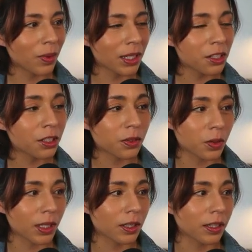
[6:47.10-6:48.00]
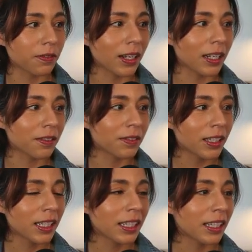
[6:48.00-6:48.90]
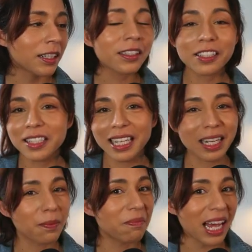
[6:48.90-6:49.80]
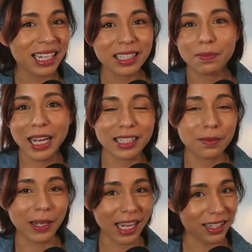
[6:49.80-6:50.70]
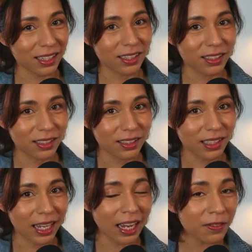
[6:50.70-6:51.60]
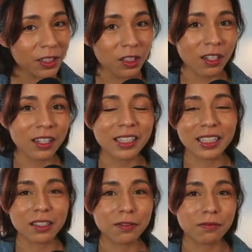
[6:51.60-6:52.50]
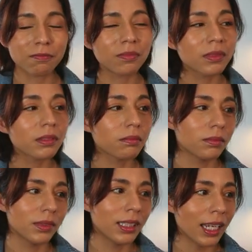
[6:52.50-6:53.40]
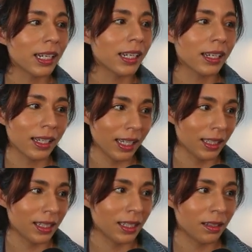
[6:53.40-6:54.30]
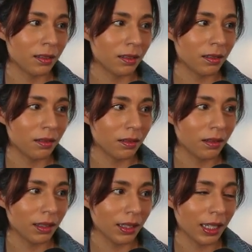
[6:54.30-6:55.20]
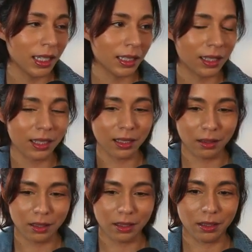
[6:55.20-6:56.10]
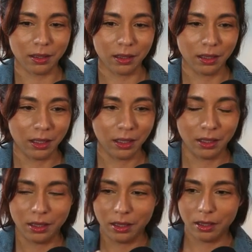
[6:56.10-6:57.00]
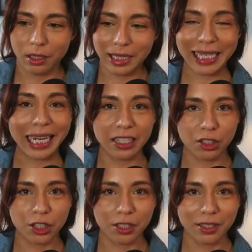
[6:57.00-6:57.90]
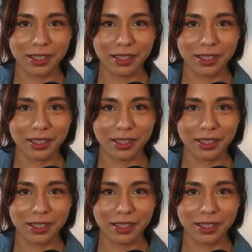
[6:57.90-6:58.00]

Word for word: winter of 2025, they're just like back to back to back. Avatar is getting its its stage